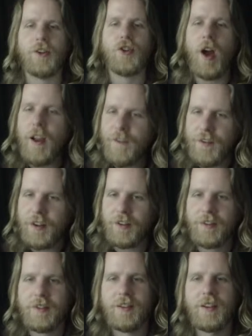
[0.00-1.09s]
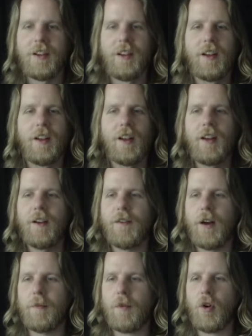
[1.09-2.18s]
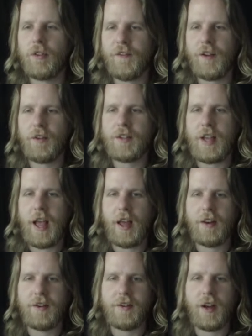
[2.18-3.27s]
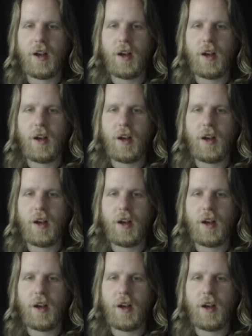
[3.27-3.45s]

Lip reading: Tri-Fields, from Golden Fields and